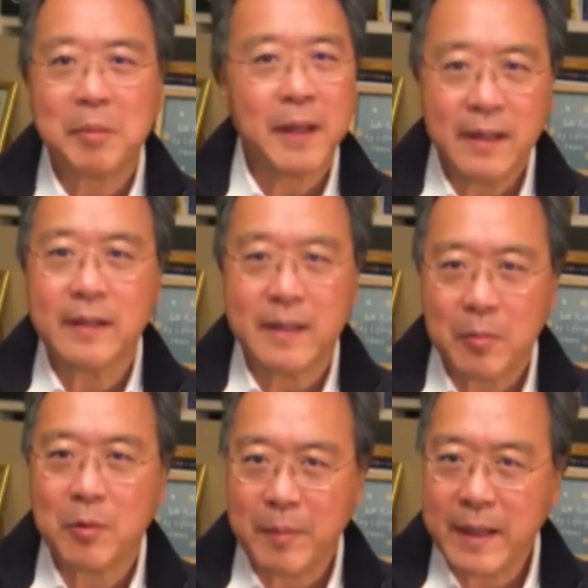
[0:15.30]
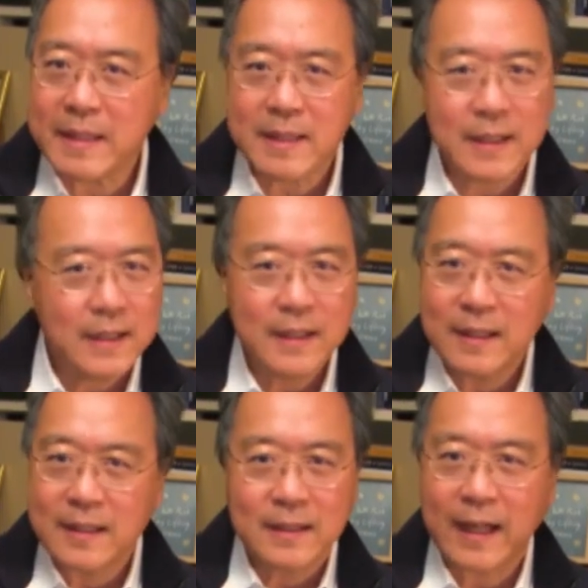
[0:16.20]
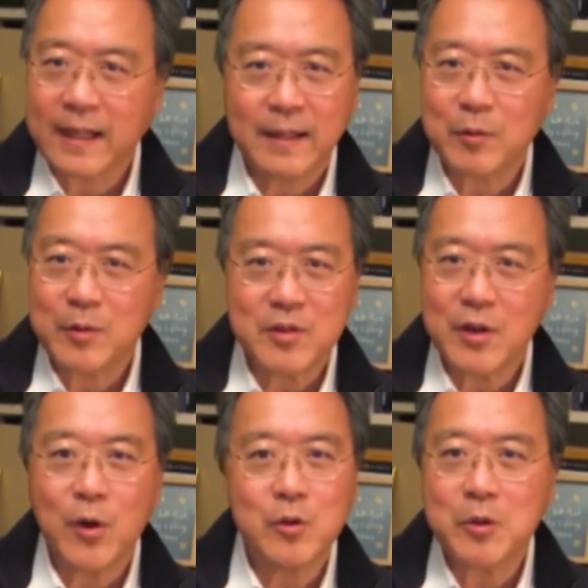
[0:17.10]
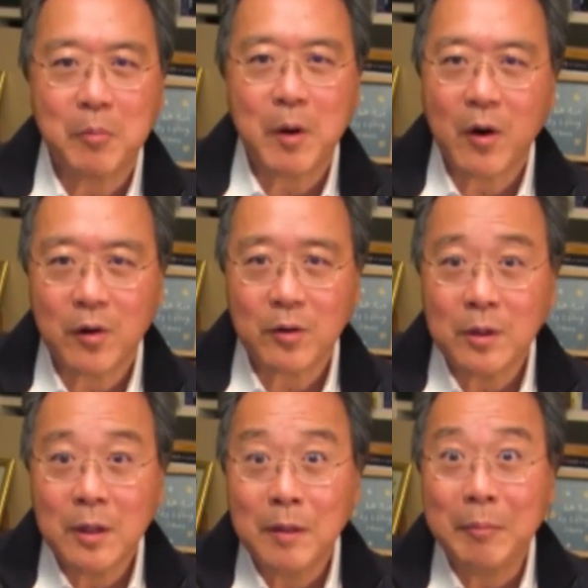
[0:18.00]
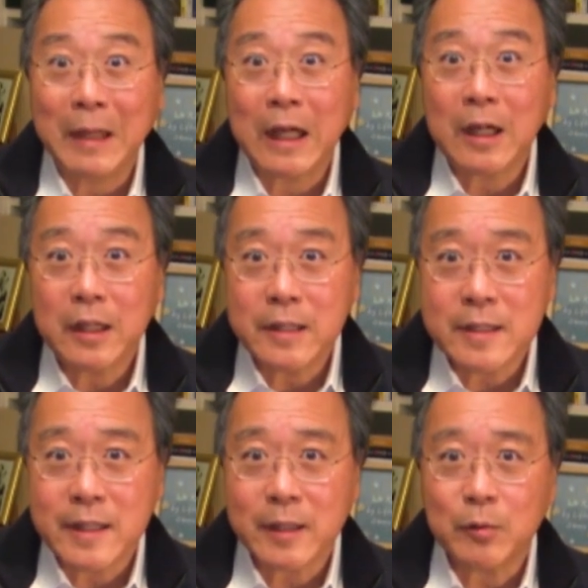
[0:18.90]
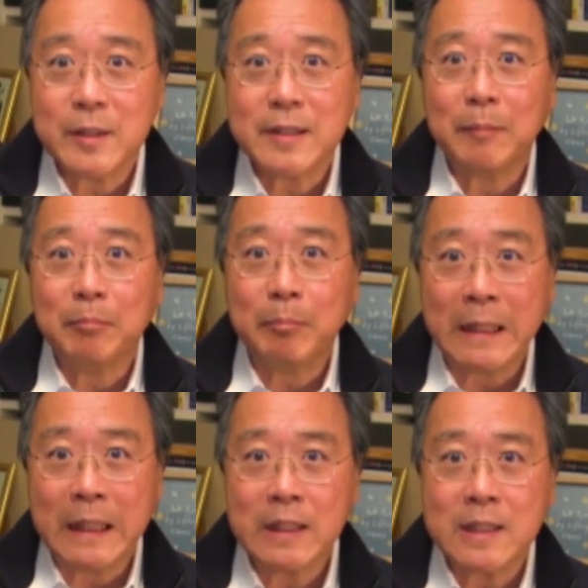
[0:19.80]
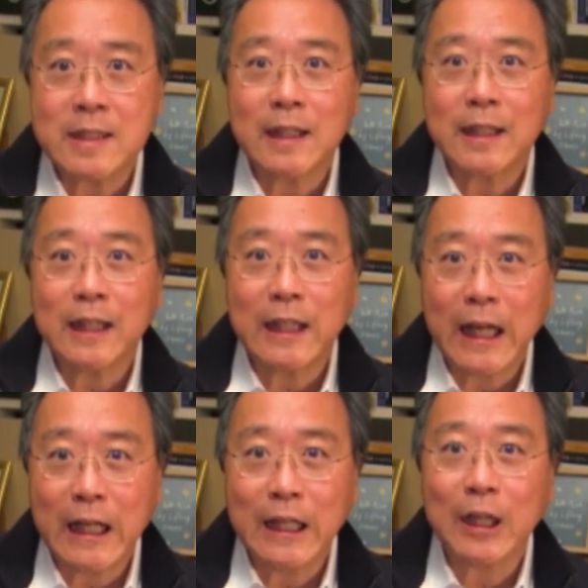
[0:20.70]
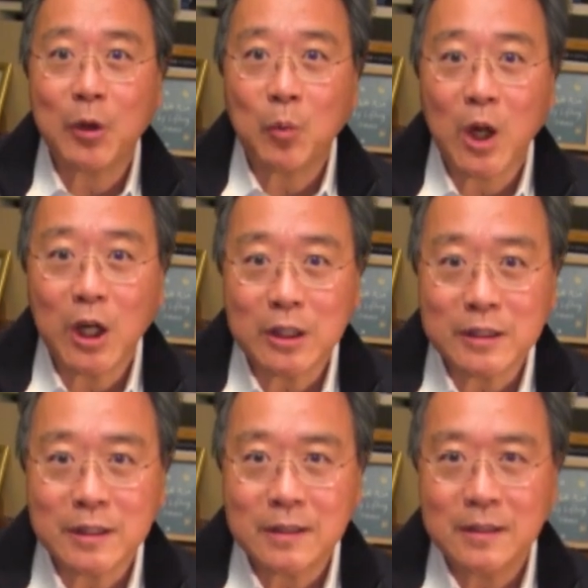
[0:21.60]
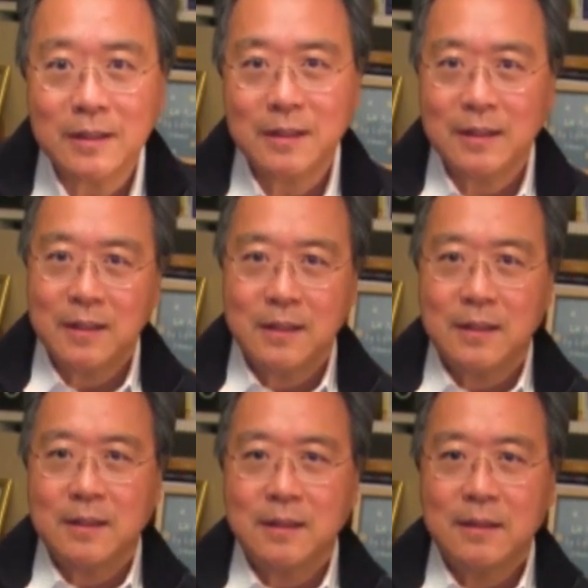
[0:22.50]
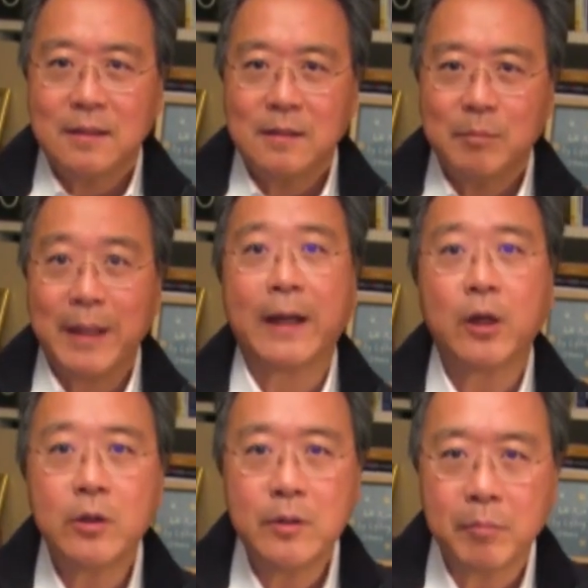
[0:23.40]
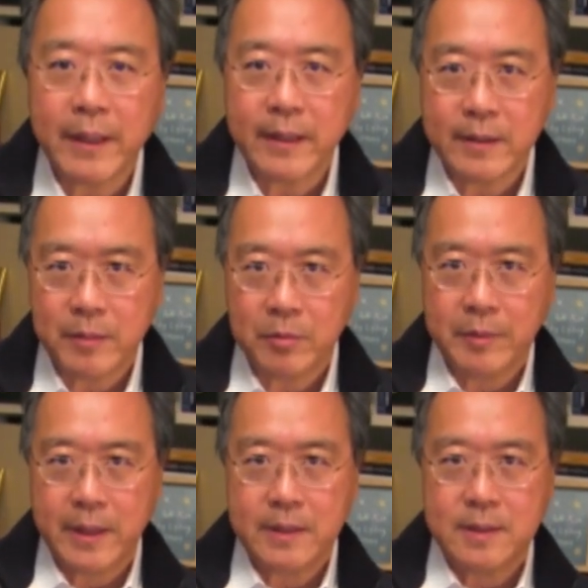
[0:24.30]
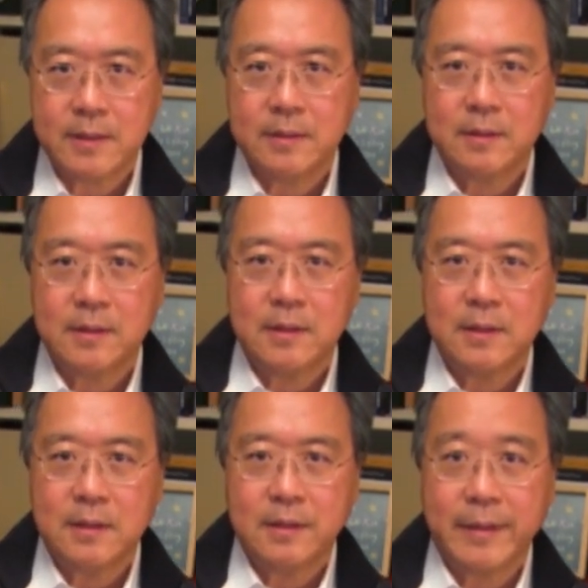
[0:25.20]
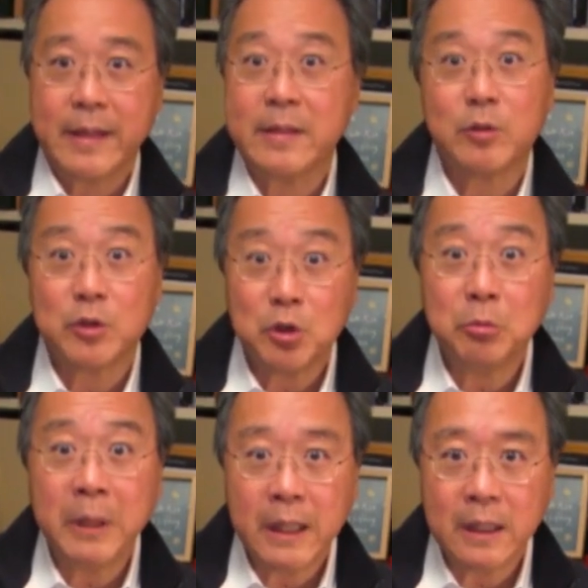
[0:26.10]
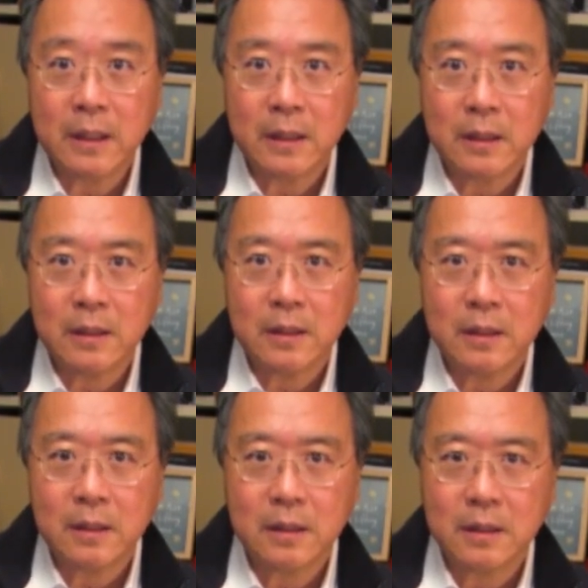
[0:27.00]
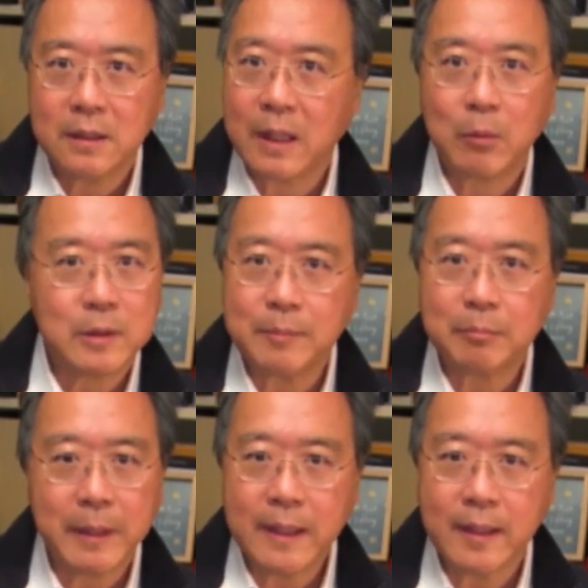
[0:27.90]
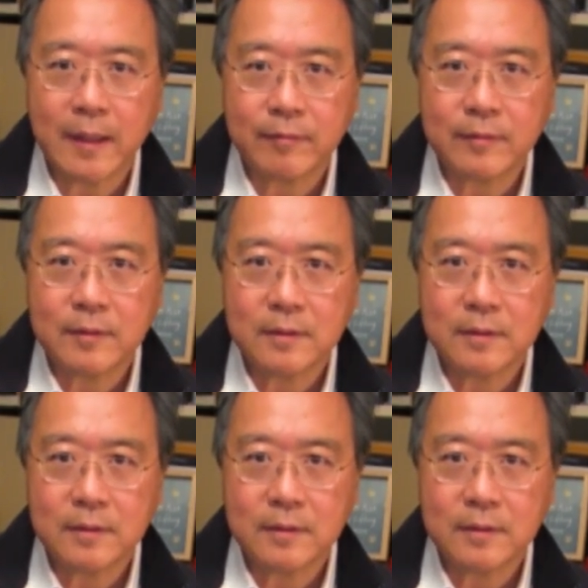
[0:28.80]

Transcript: to play the double bass like there was no tomorrow because it was the biggest thing there was. But I couldn't play the double bass because it was too big and I wasn't big enough.